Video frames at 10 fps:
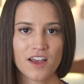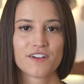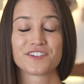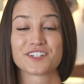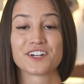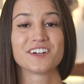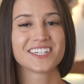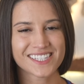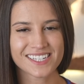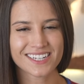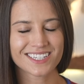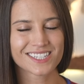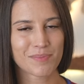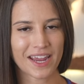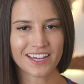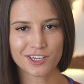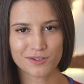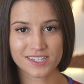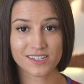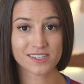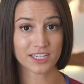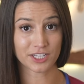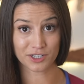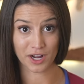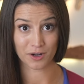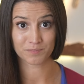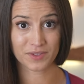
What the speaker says: For currency, Spain uses the euro.